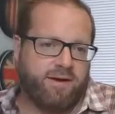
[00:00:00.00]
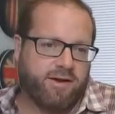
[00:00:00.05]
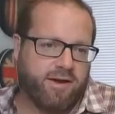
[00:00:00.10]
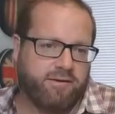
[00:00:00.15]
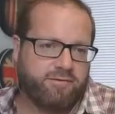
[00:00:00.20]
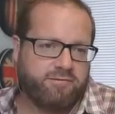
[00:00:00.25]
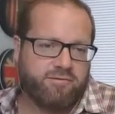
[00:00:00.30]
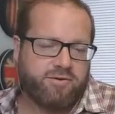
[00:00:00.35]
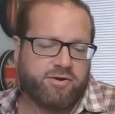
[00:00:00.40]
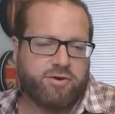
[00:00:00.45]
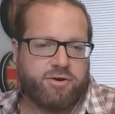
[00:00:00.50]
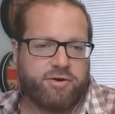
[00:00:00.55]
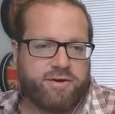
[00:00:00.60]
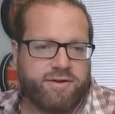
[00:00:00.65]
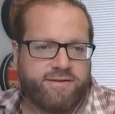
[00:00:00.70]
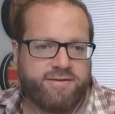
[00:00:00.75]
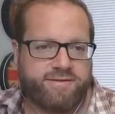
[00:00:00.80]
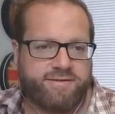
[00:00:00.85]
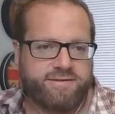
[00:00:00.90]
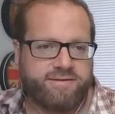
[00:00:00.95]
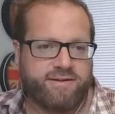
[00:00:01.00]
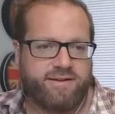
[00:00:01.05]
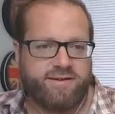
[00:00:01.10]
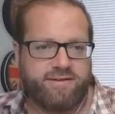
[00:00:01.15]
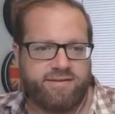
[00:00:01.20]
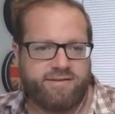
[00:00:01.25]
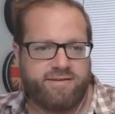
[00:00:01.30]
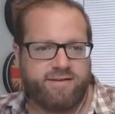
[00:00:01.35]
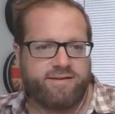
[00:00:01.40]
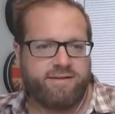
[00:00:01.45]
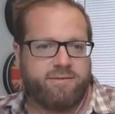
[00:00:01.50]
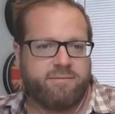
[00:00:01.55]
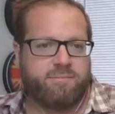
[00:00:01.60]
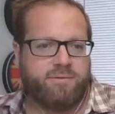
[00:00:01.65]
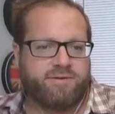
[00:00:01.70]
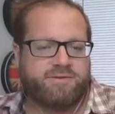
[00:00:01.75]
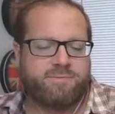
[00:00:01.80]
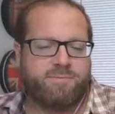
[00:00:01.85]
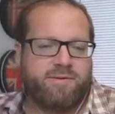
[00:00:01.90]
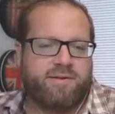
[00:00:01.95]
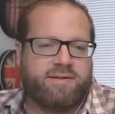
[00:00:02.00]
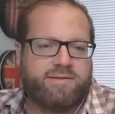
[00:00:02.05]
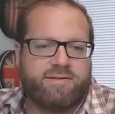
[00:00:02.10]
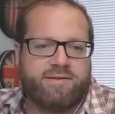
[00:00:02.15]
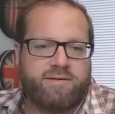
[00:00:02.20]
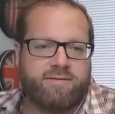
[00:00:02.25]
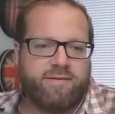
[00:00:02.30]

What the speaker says: uncovered recordings and the possibility